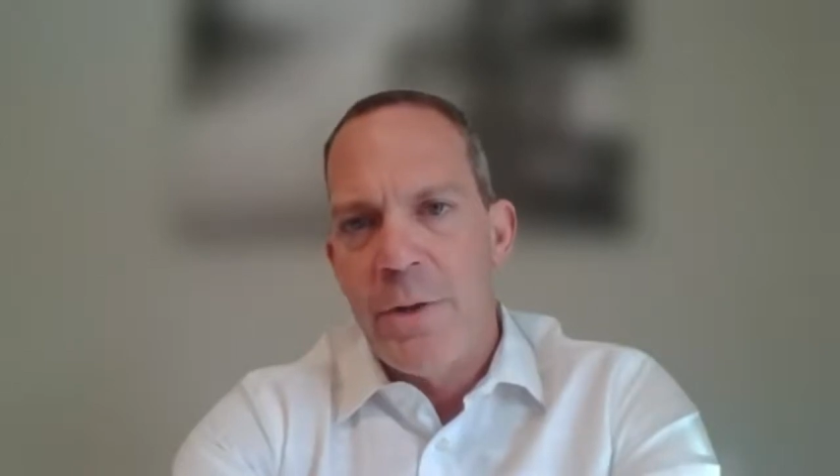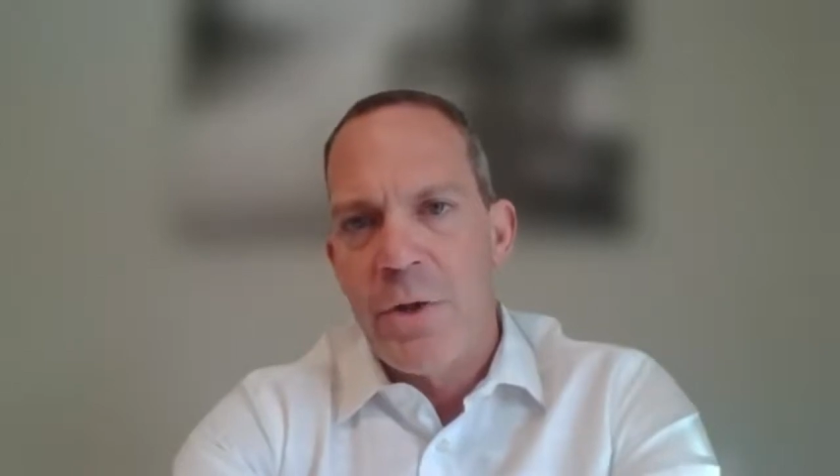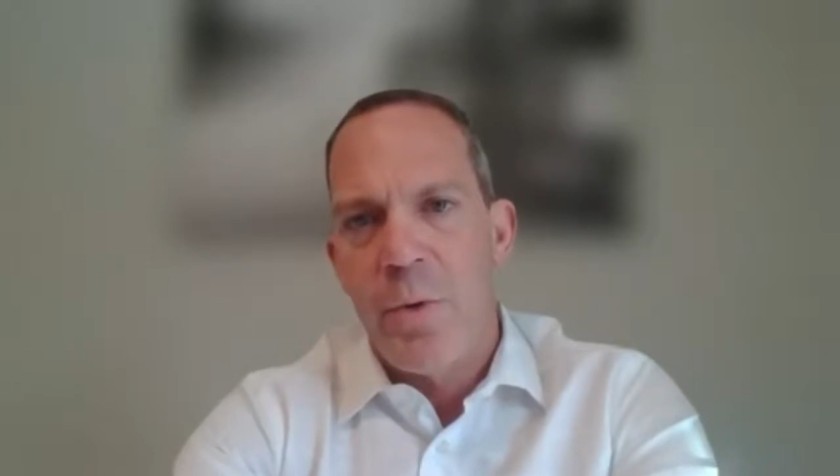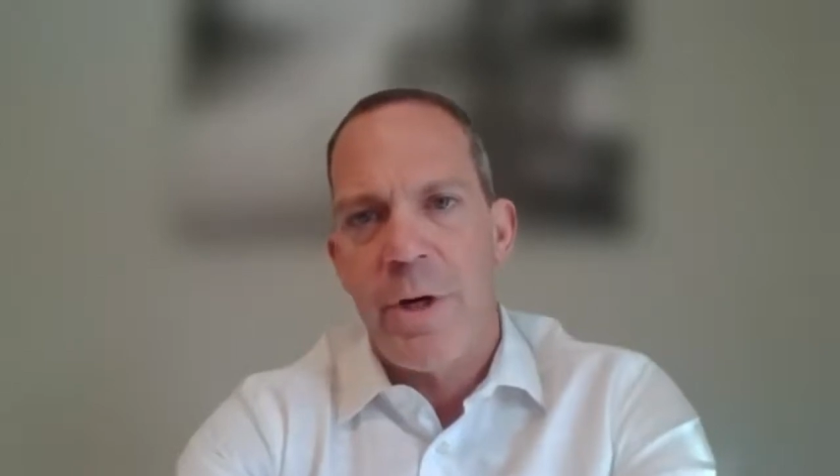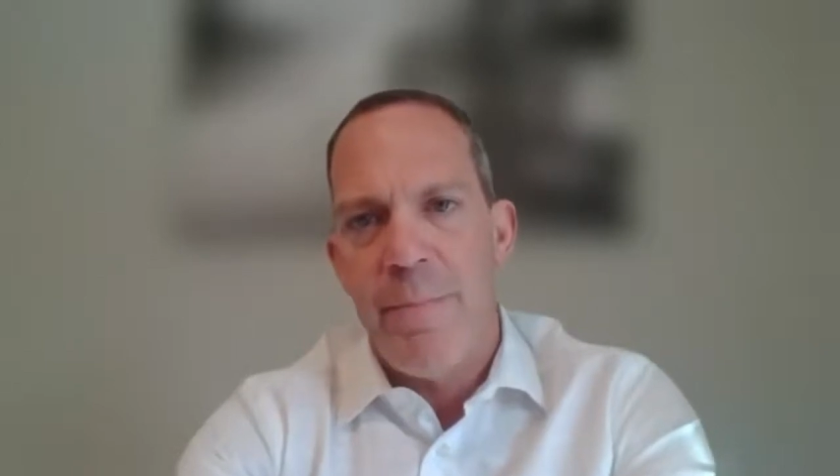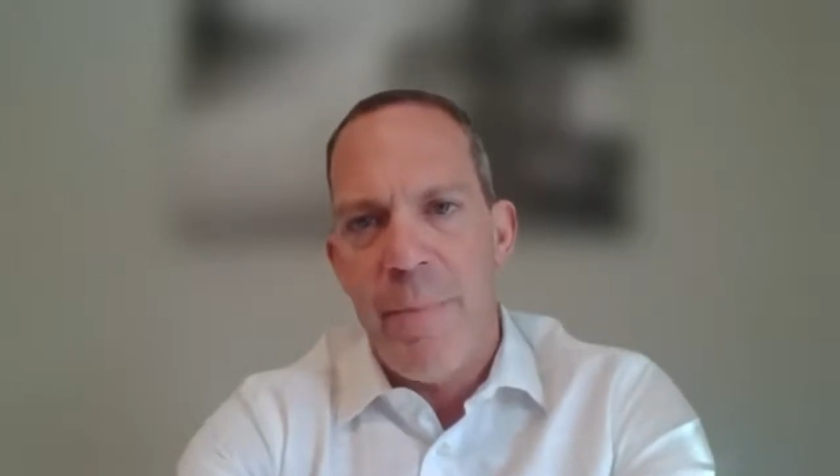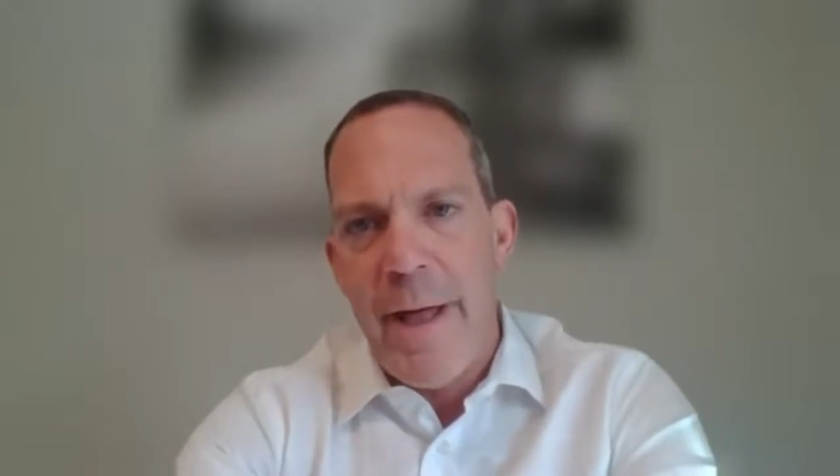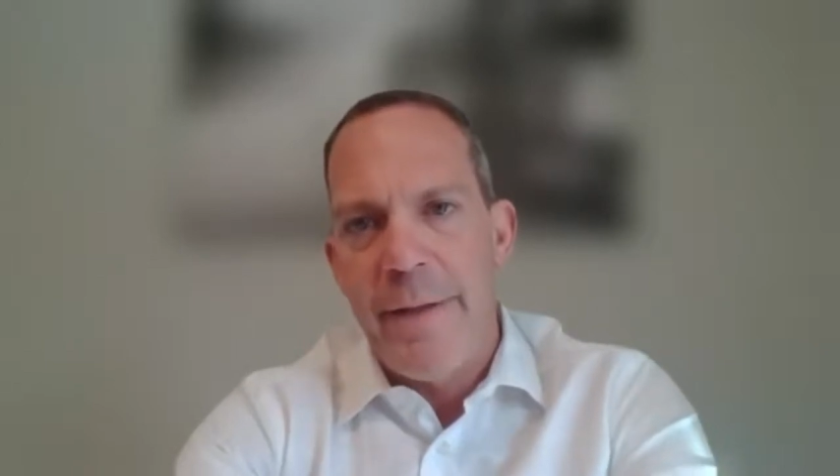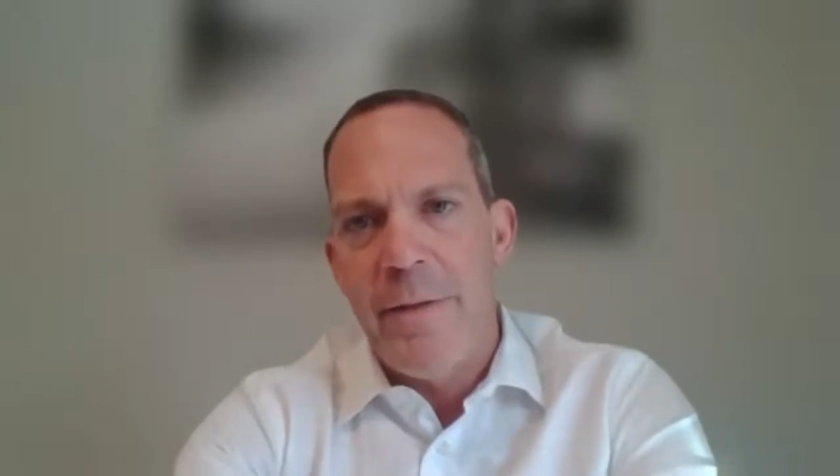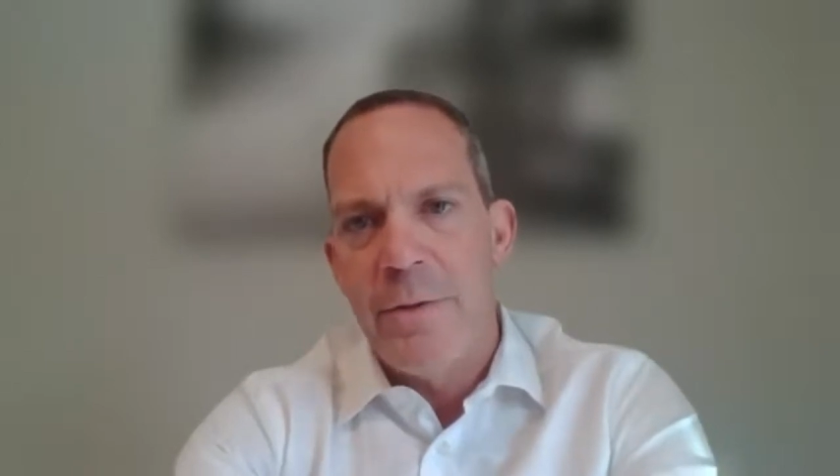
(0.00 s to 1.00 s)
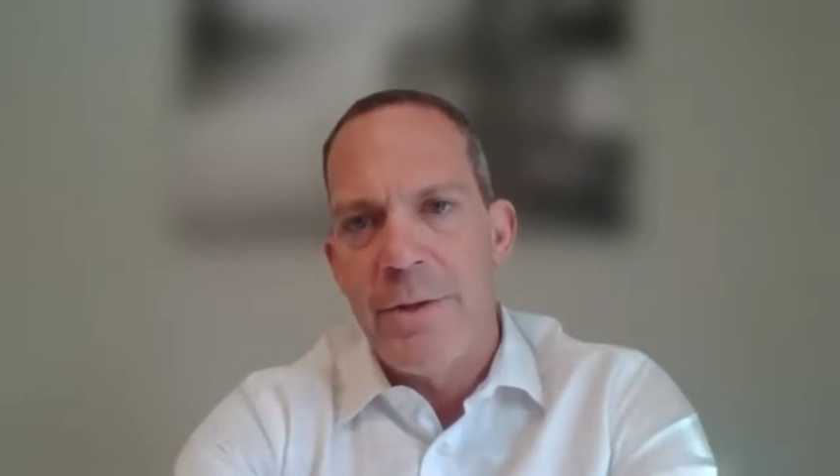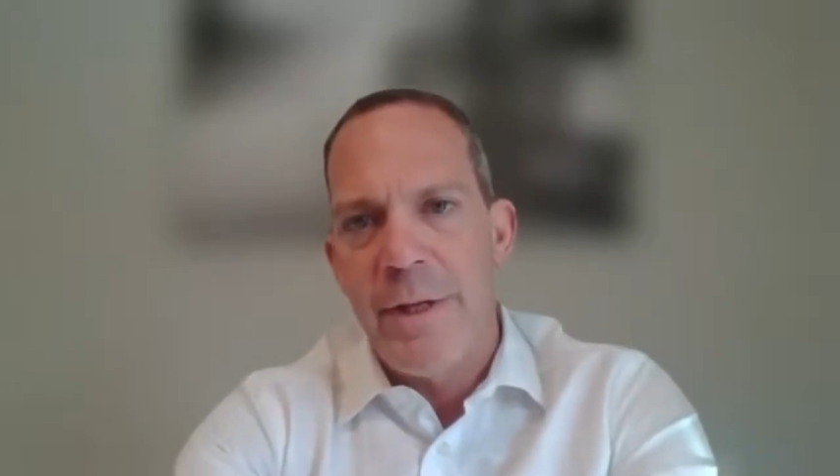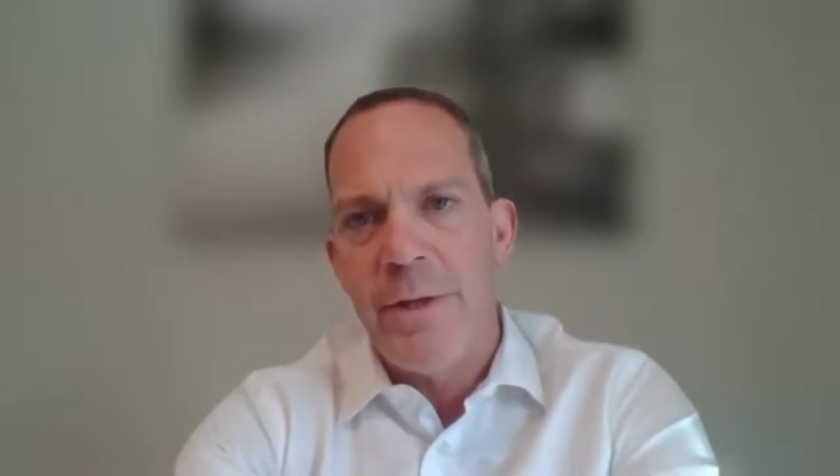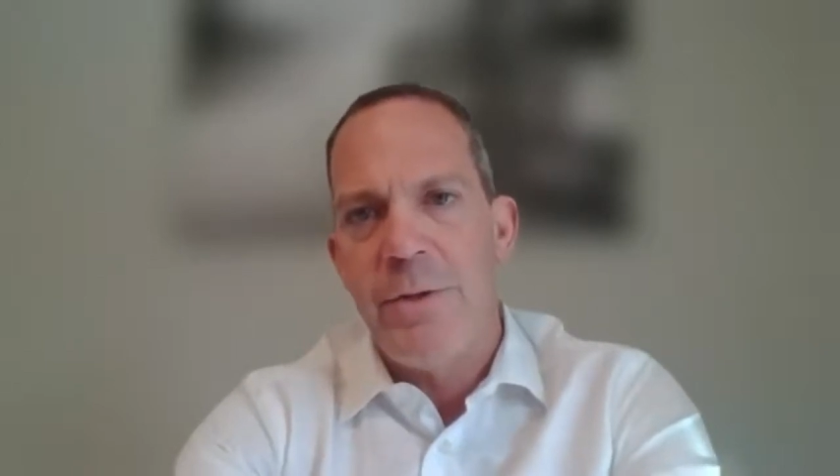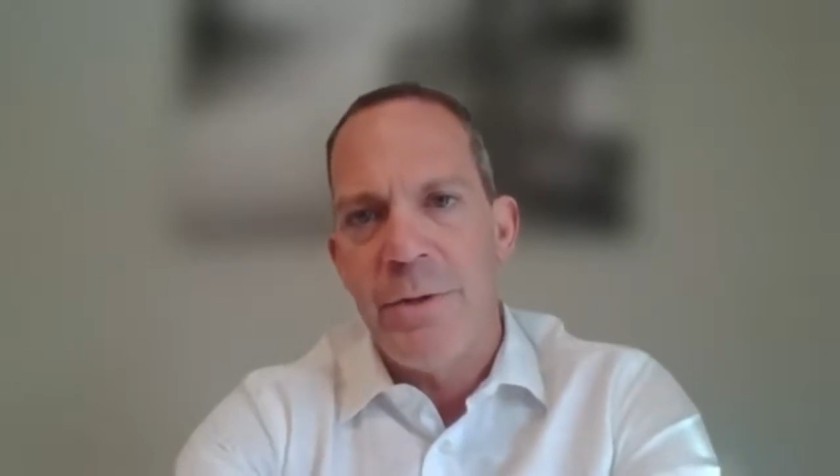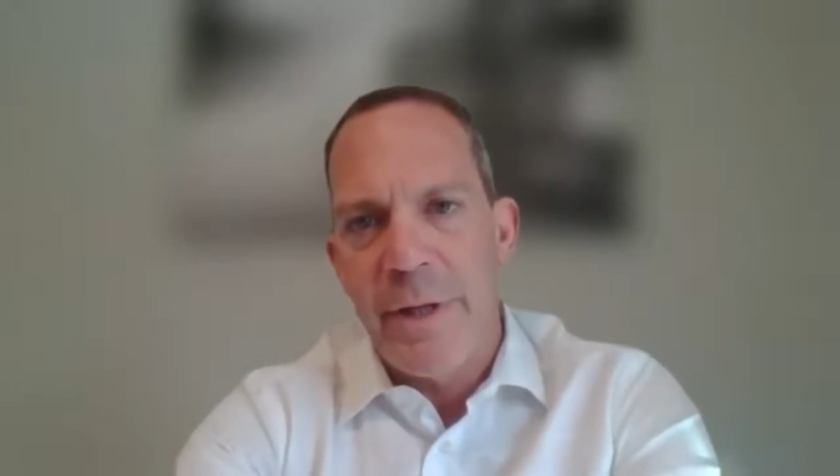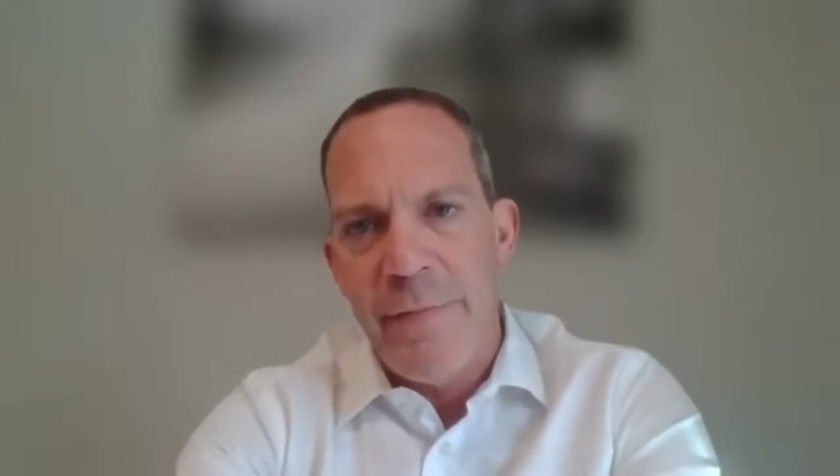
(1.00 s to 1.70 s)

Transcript: So we're combining those things using